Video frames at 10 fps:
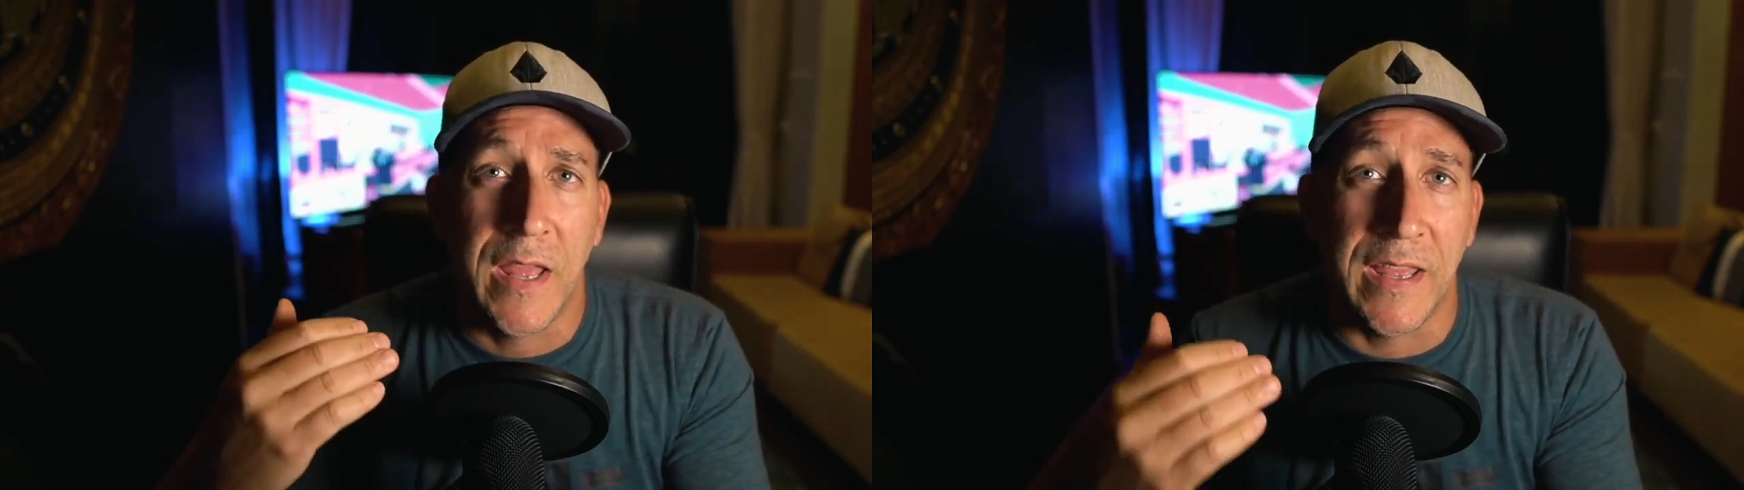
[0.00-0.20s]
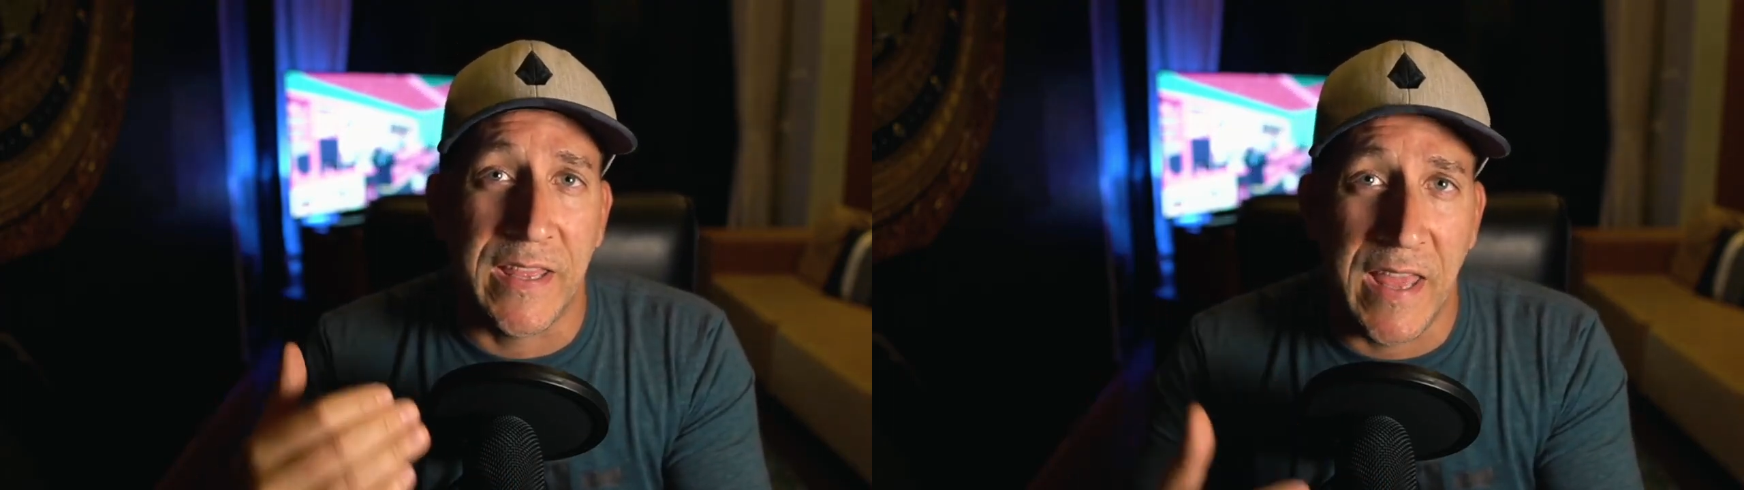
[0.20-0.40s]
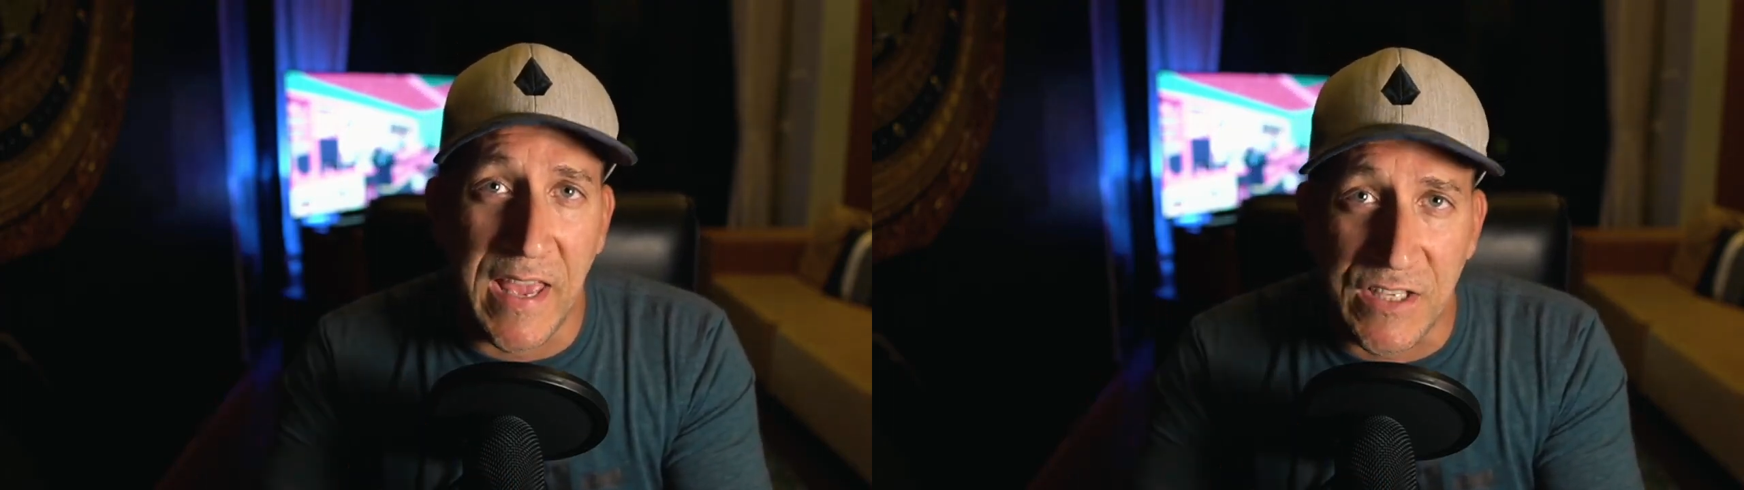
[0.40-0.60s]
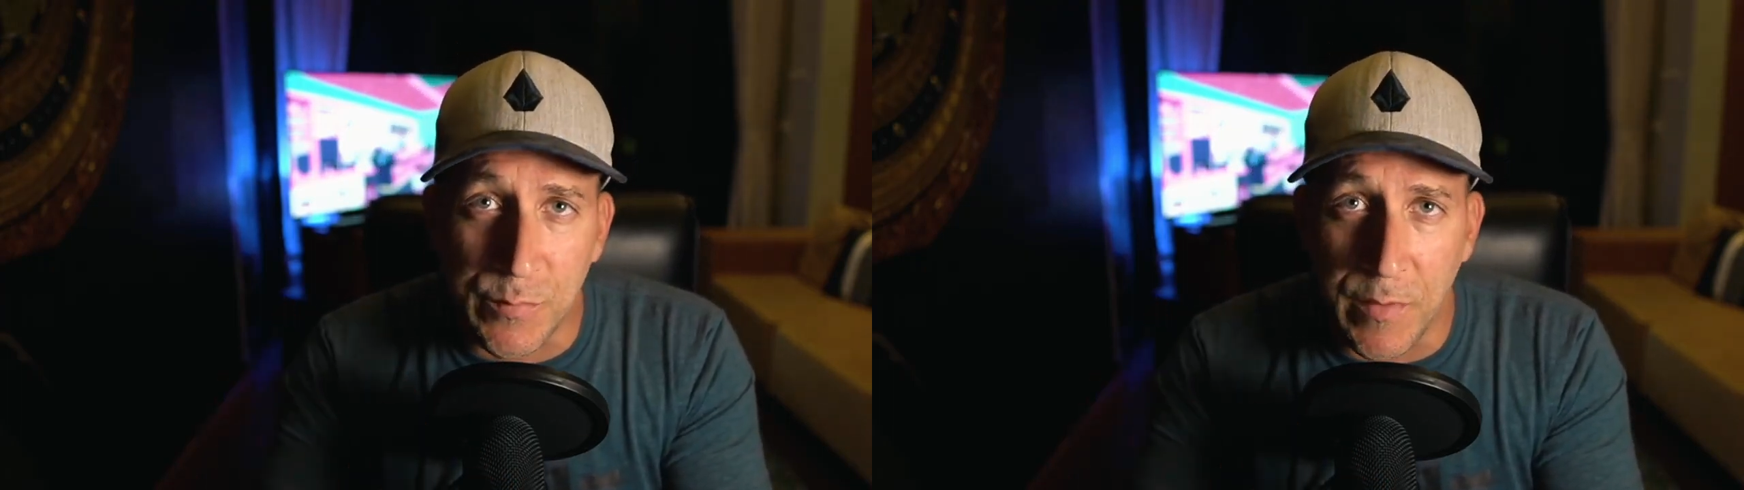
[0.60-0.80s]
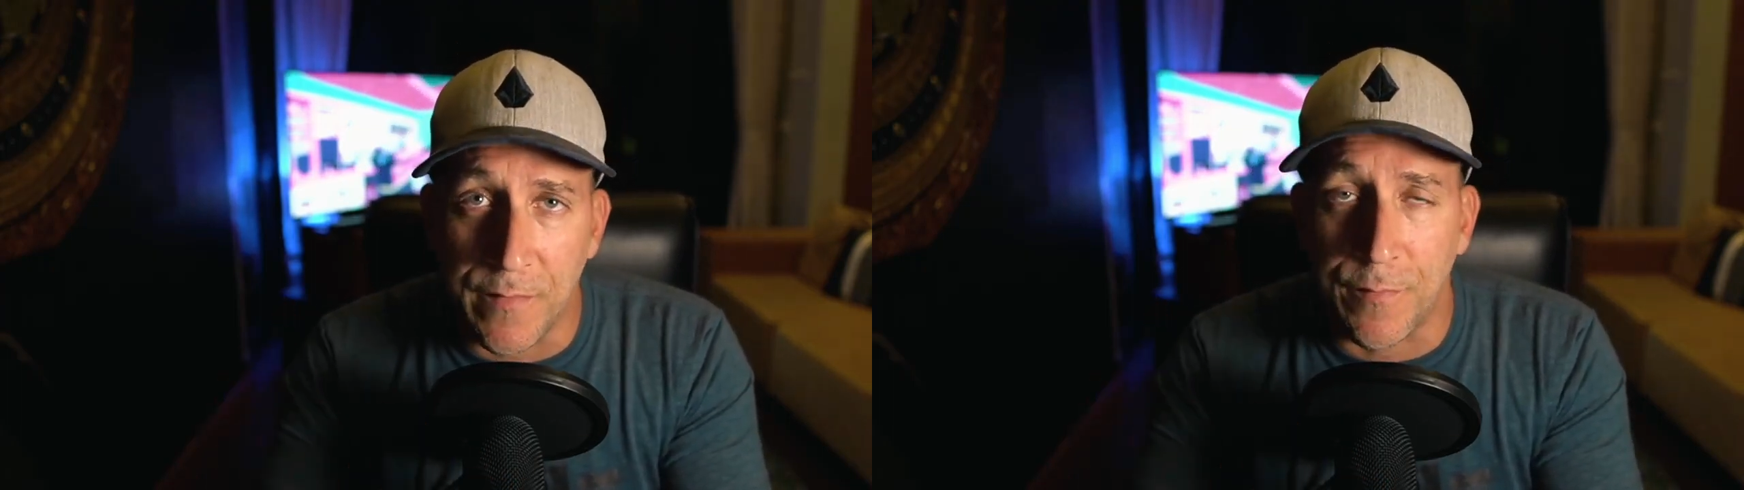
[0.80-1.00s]

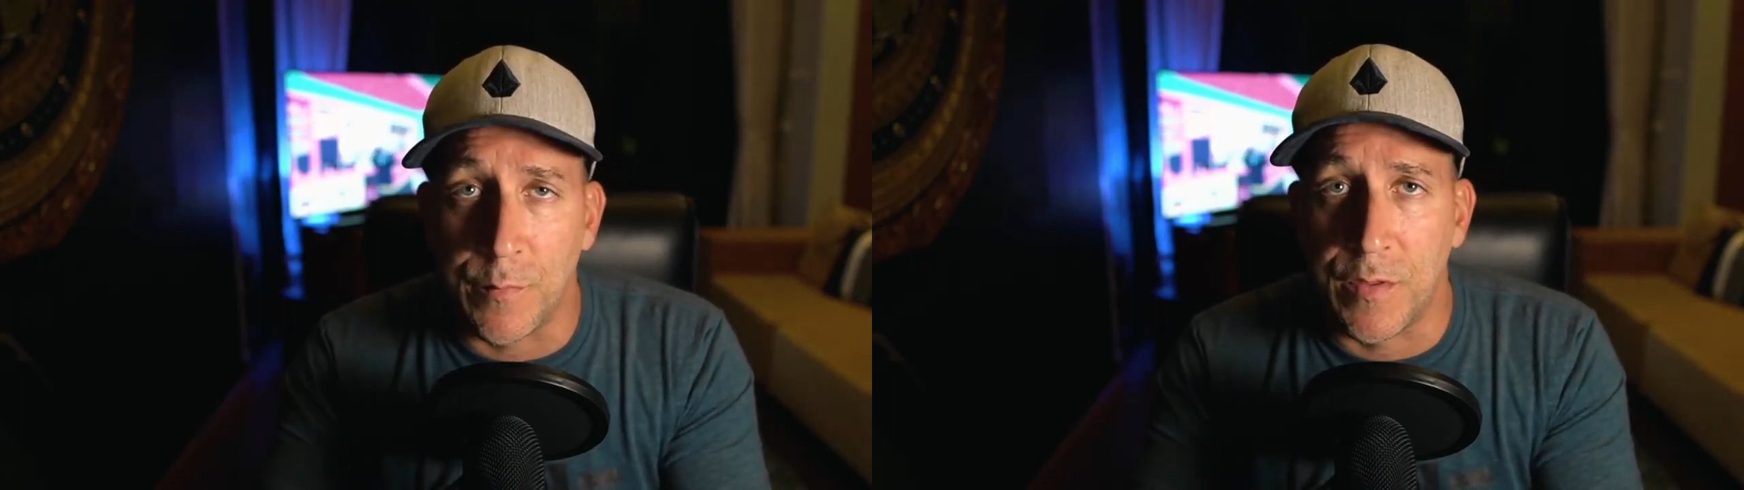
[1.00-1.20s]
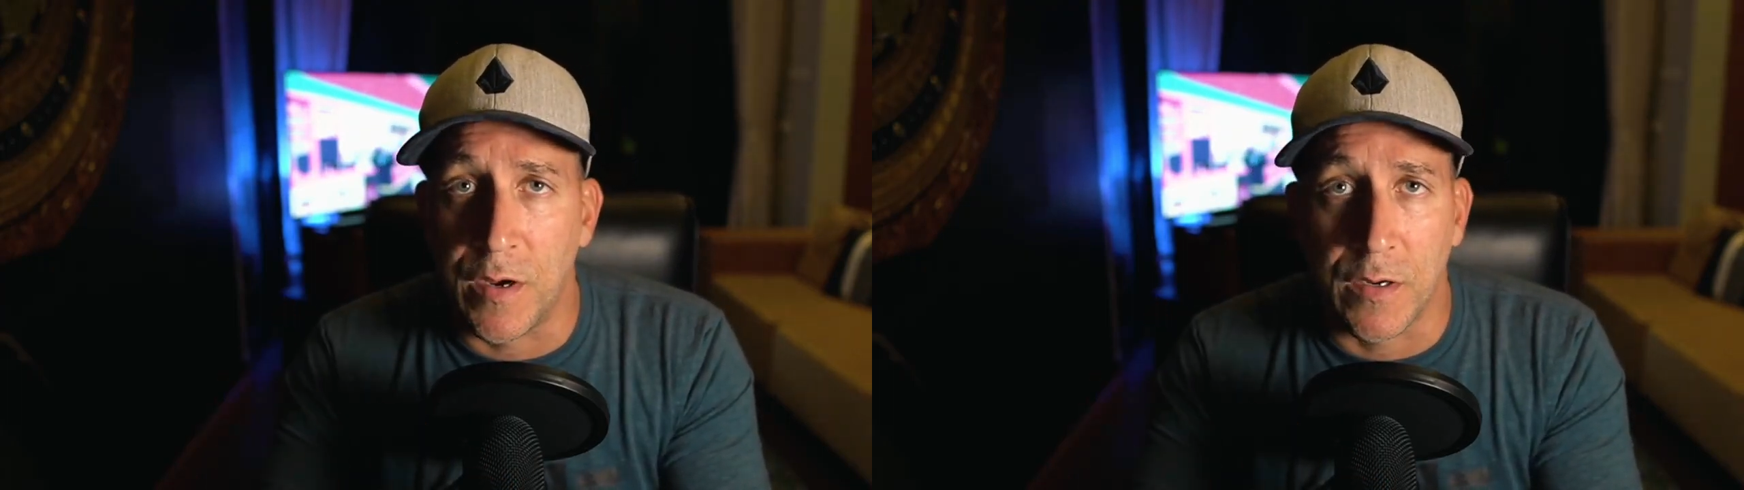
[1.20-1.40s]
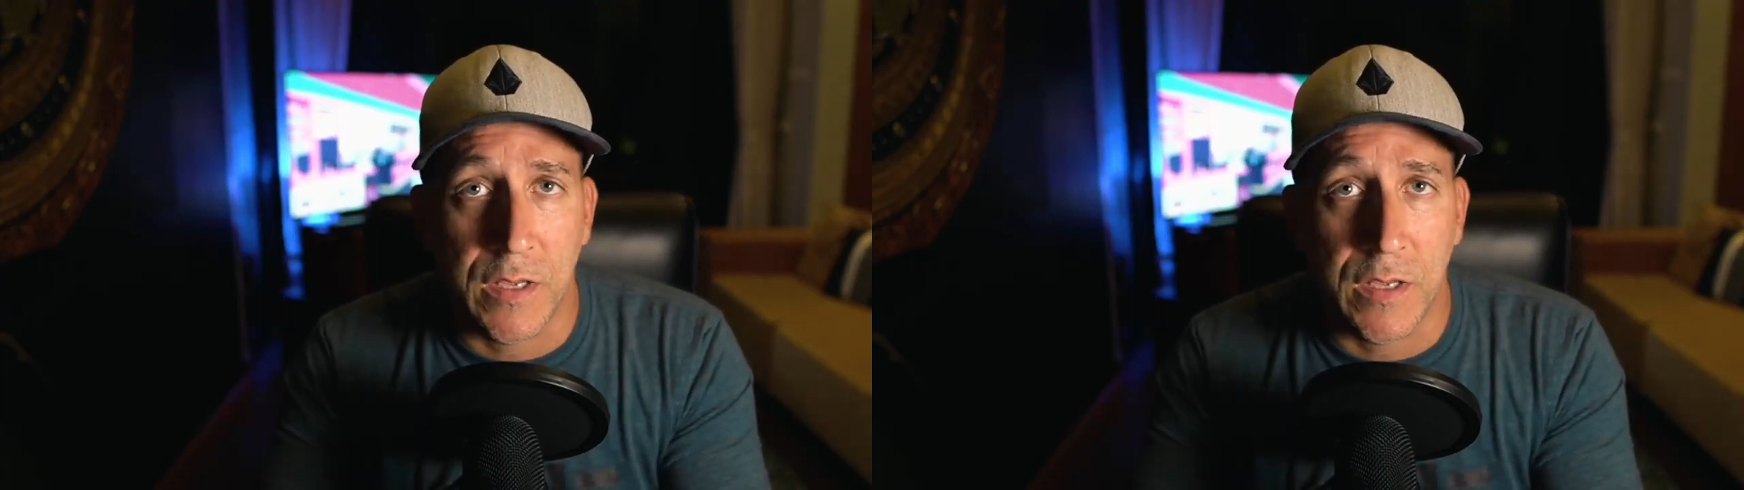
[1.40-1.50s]
engagement from their